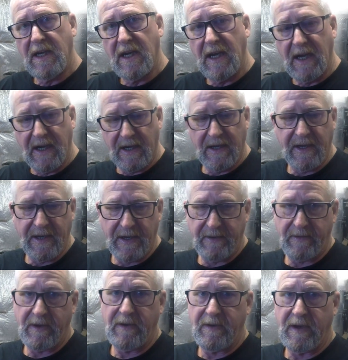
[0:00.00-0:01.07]
and
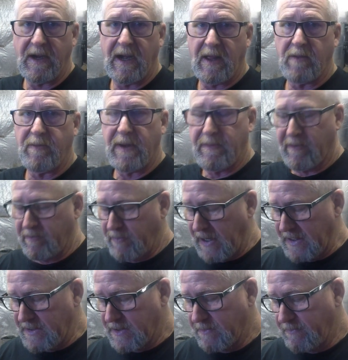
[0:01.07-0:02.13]
other people have
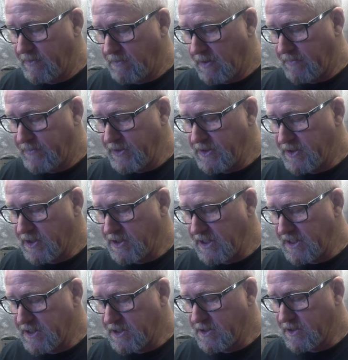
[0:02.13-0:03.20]
made a few
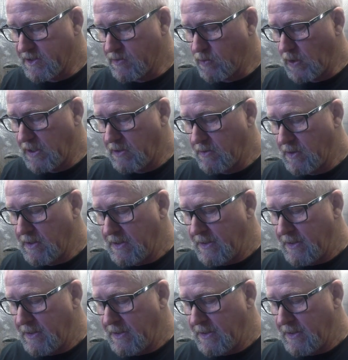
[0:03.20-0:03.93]
suggestions as well.